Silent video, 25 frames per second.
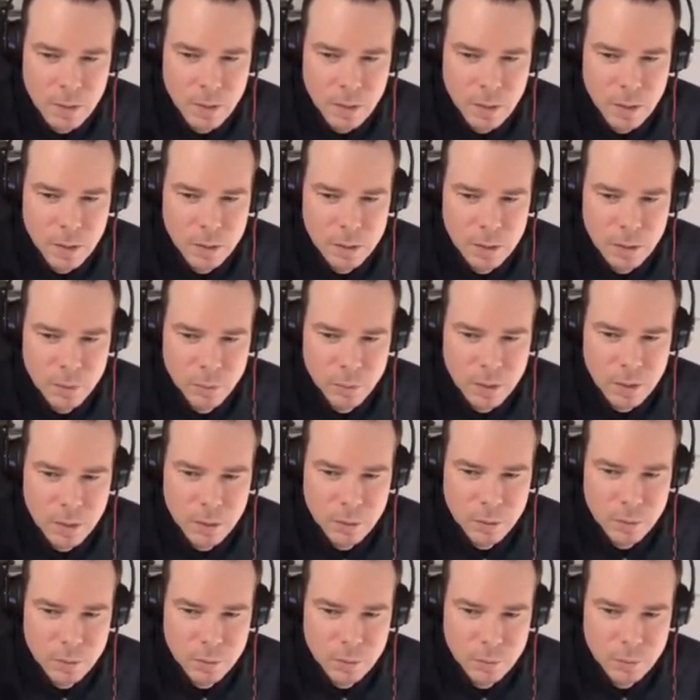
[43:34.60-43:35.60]
And there we
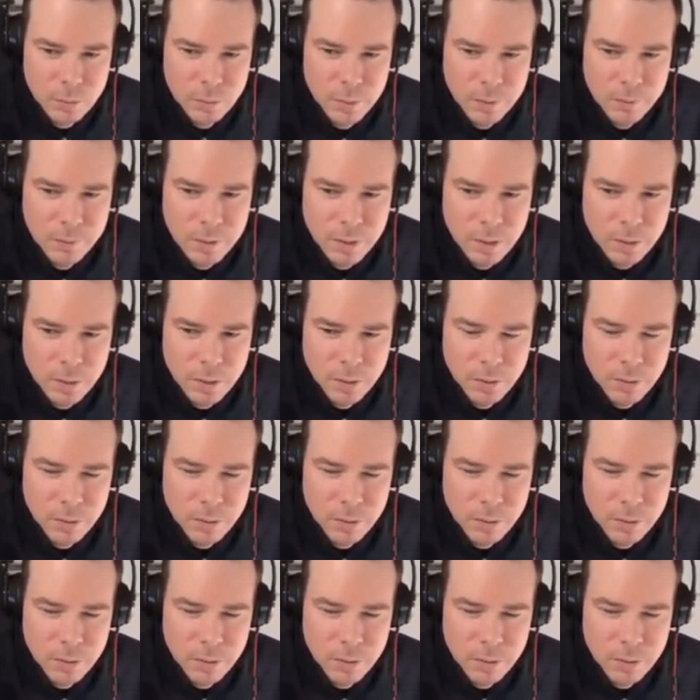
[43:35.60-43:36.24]
go. We've done our